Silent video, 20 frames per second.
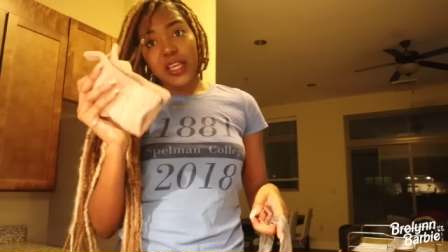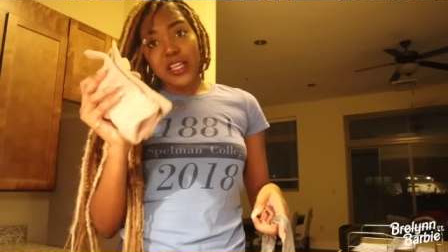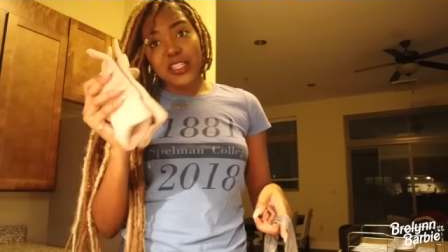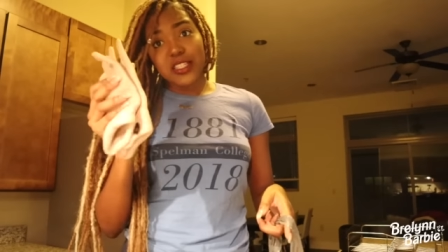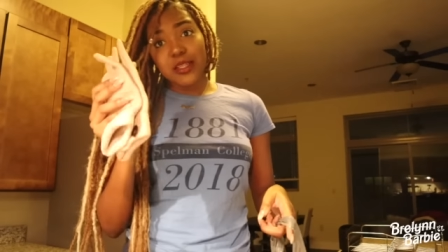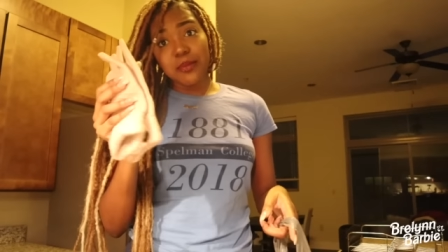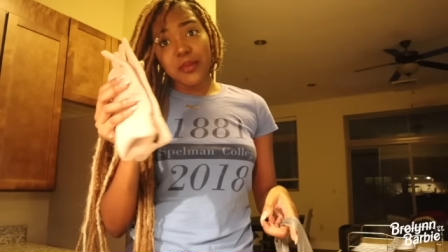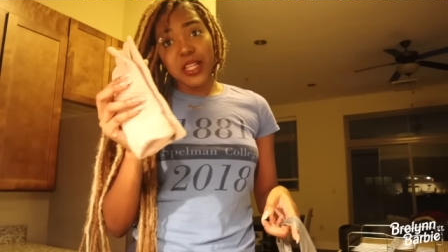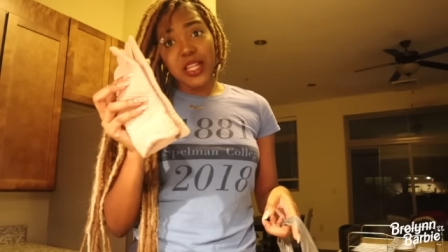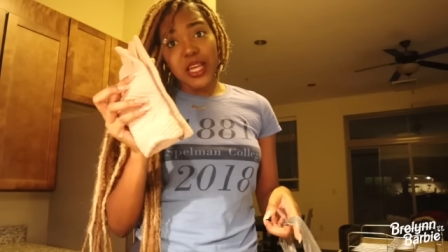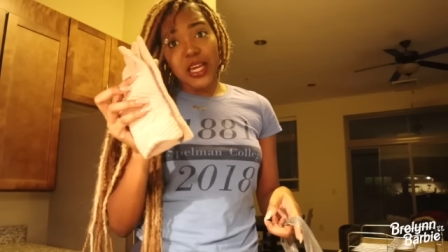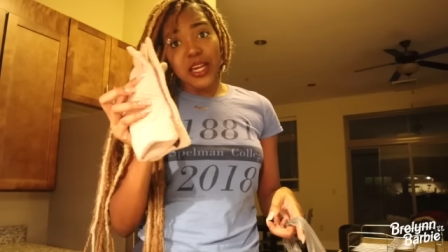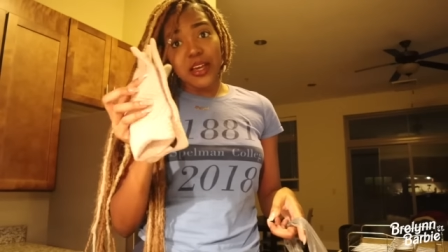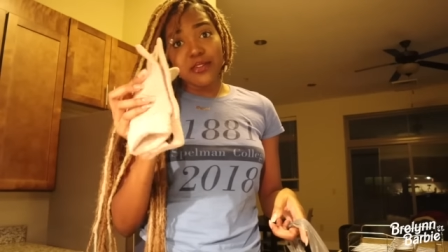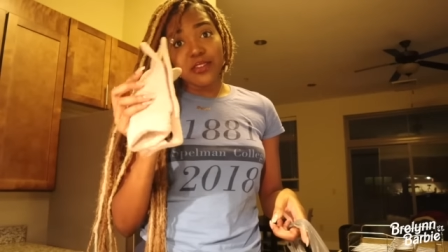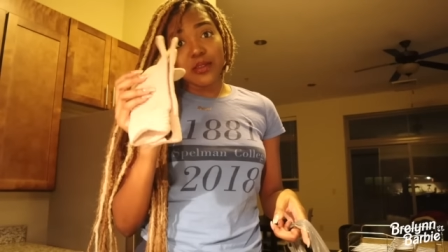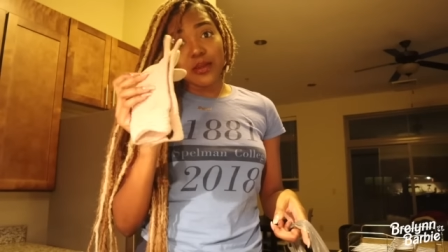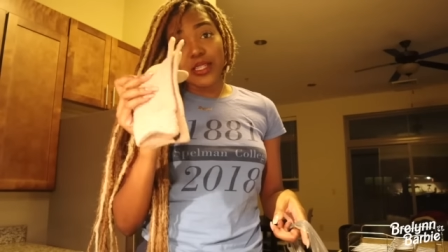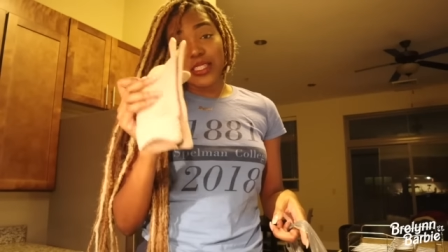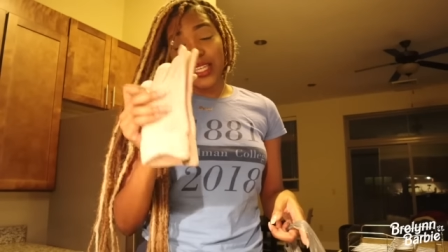Some
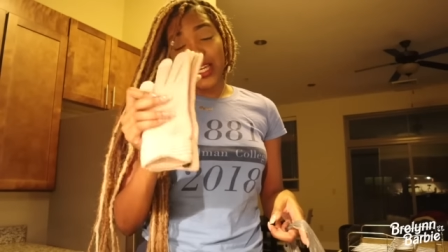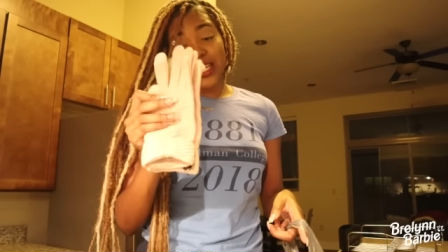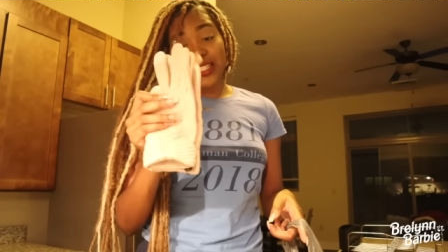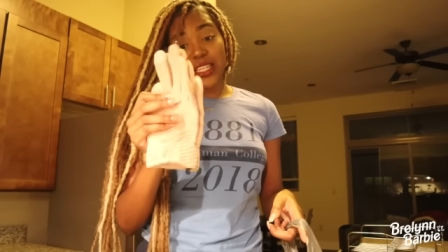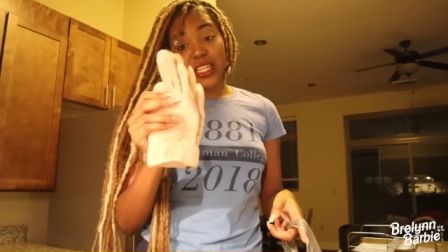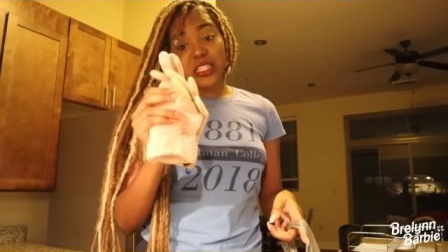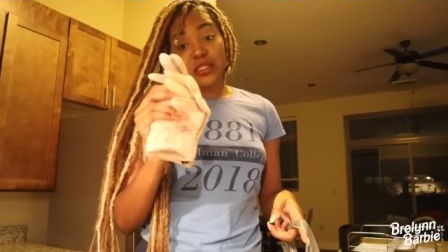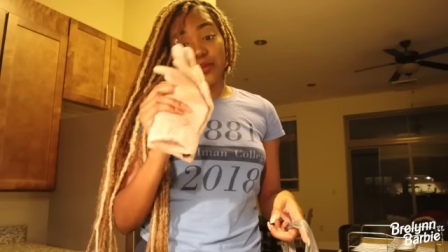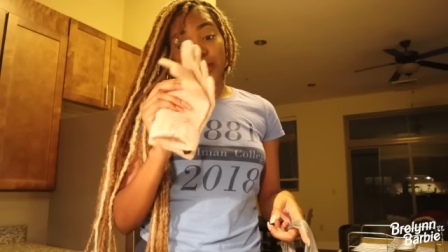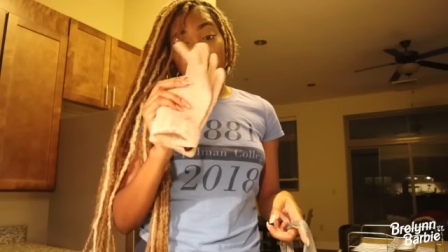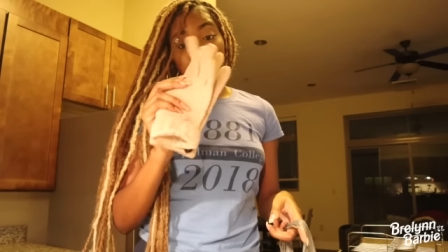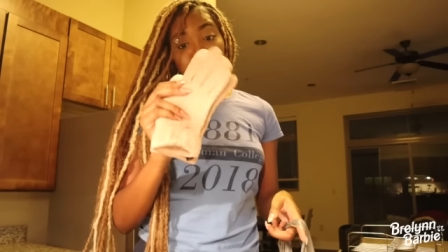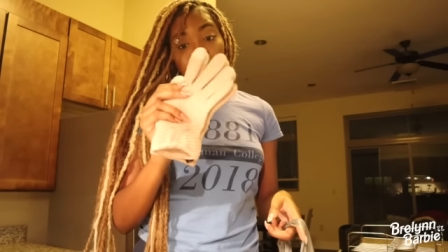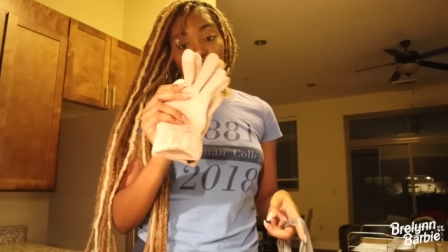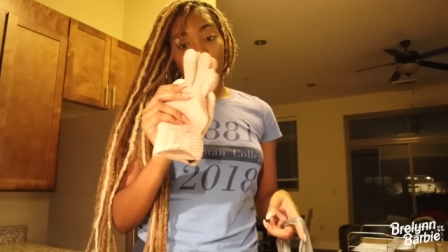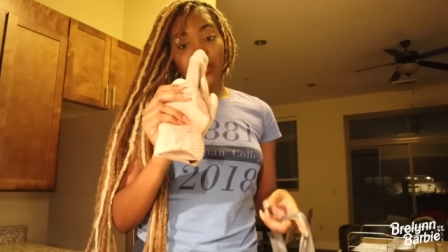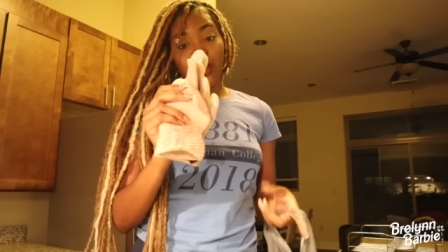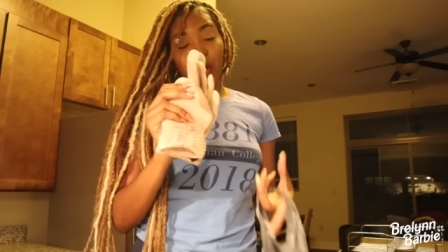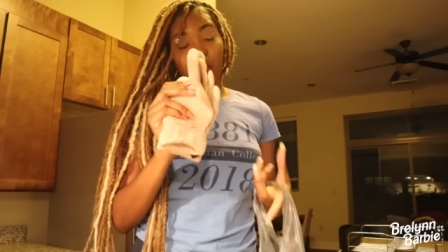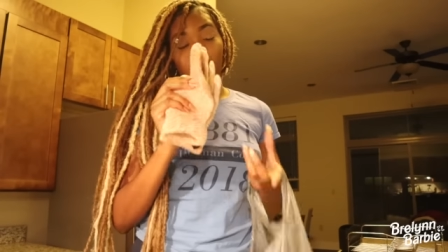gloves, because like I said, it's been
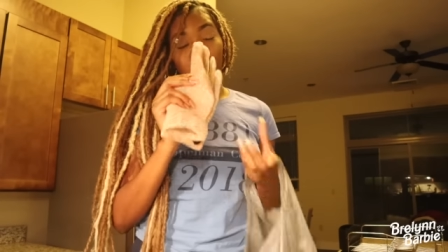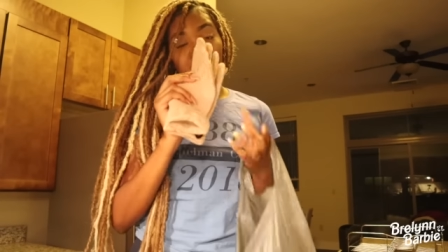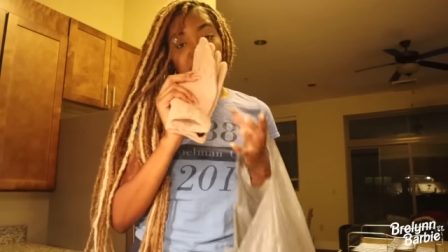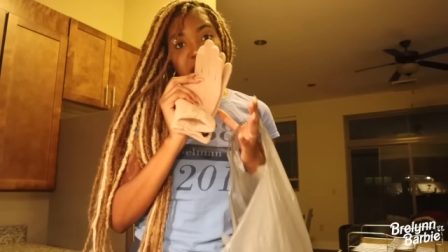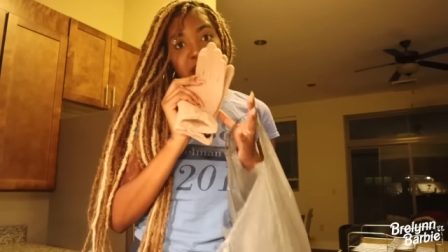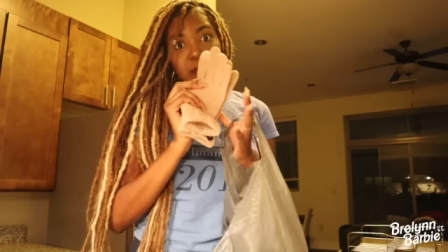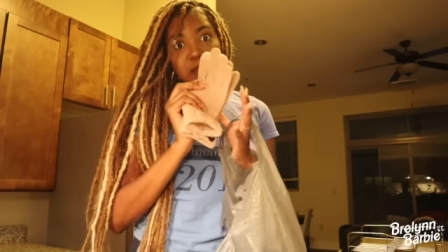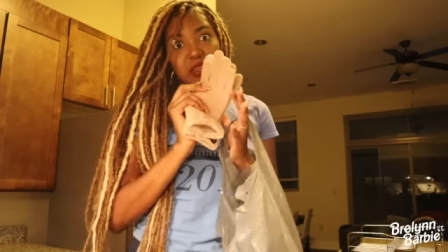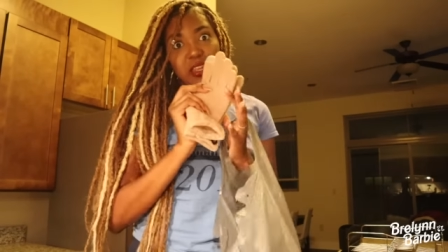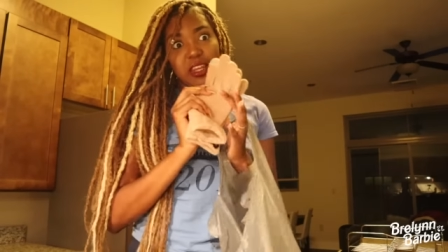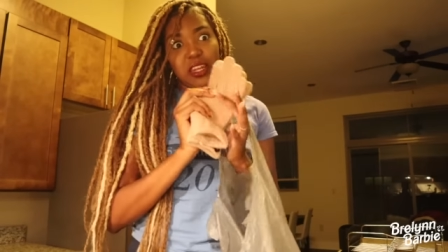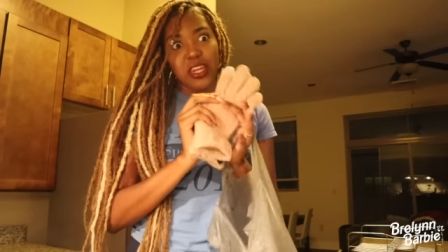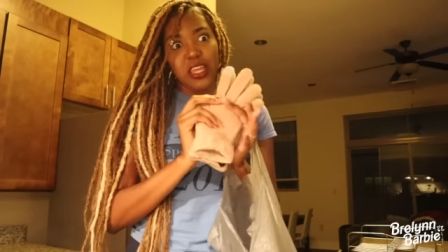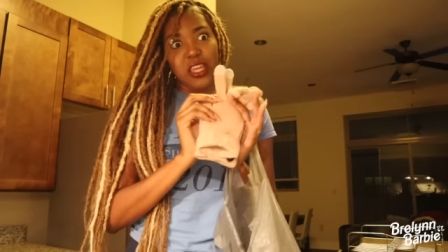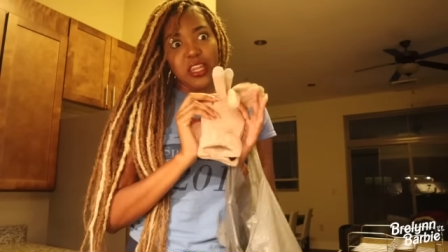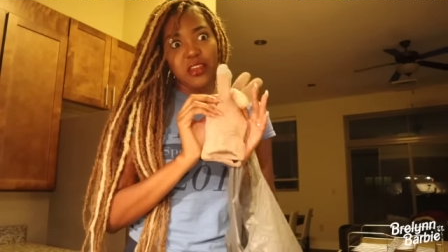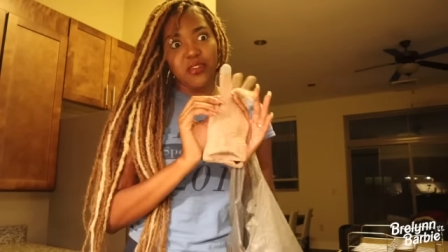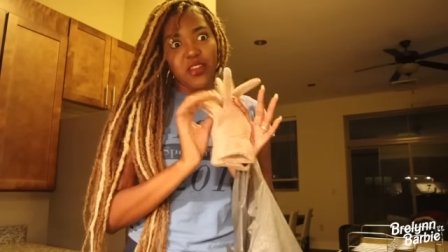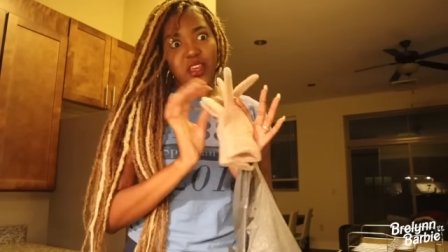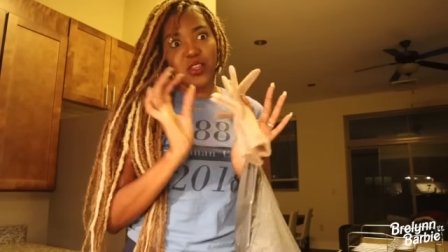so cold and I've been
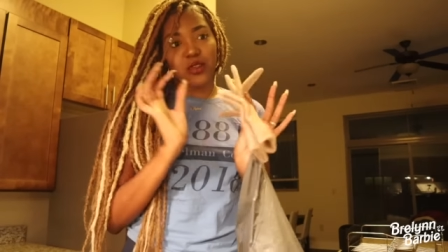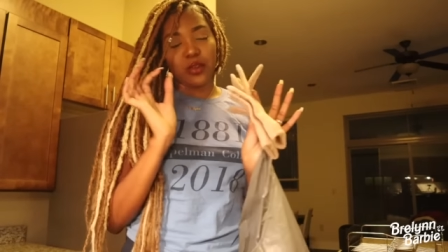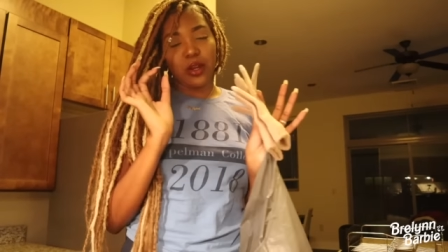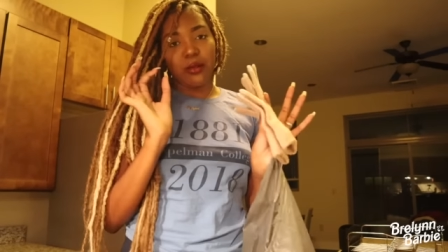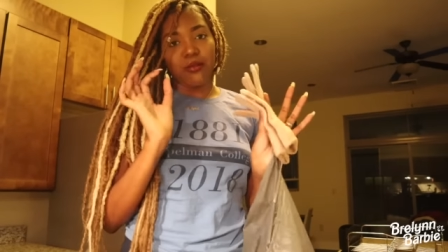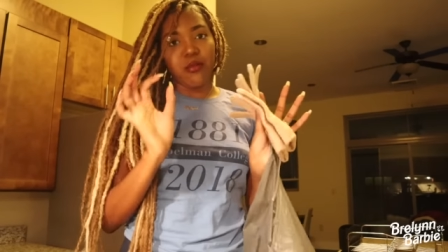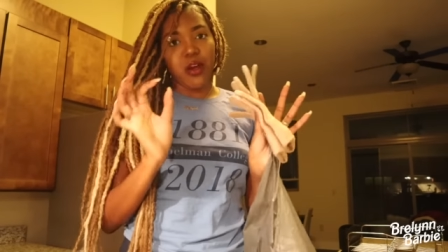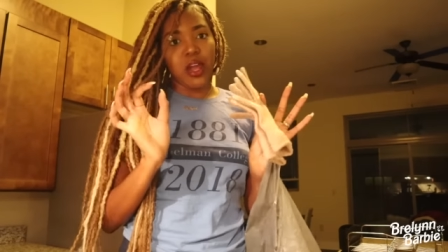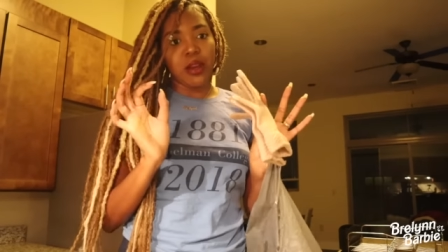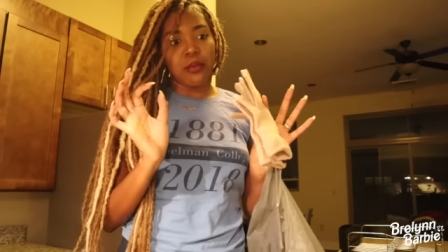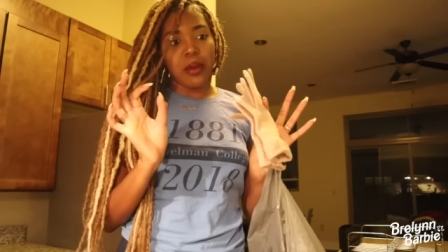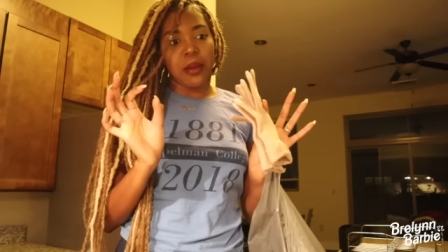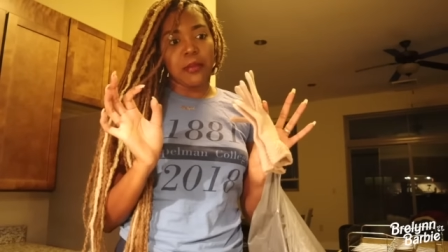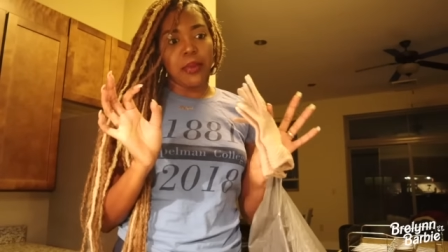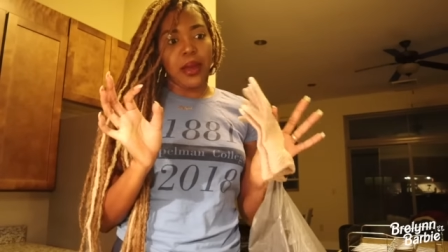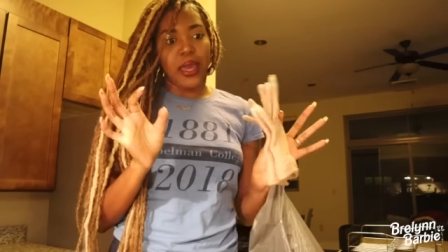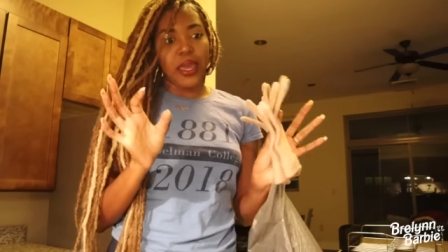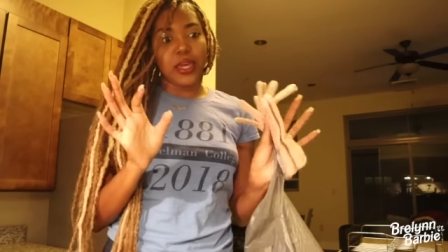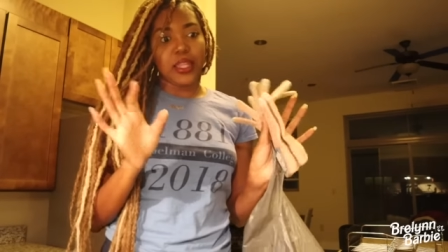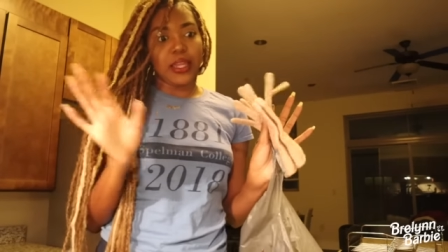needing these when I'm riding my
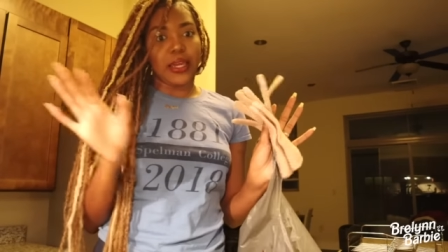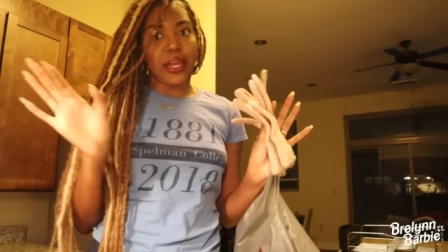bike.